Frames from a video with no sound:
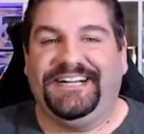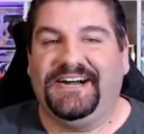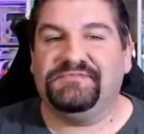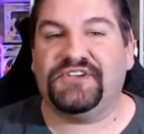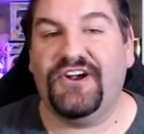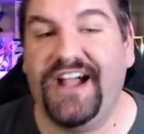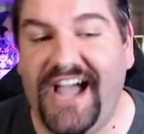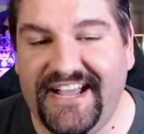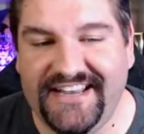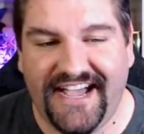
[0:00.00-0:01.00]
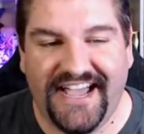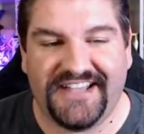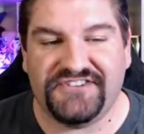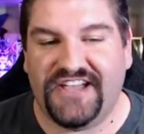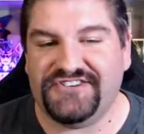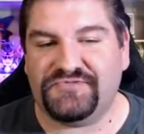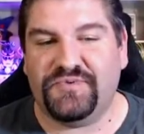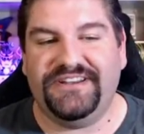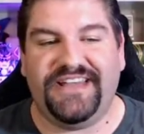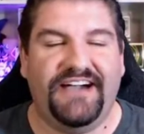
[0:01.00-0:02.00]
I'm sorry. I had, I had, I just
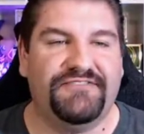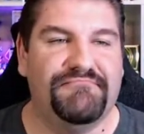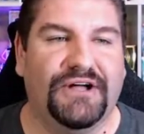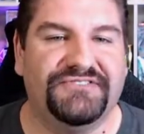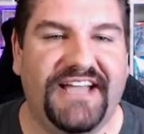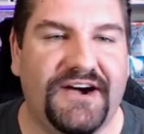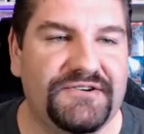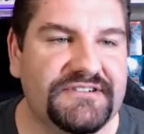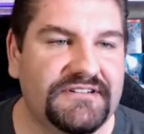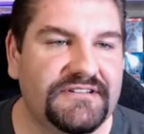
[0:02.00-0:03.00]
wanted to have a meltdown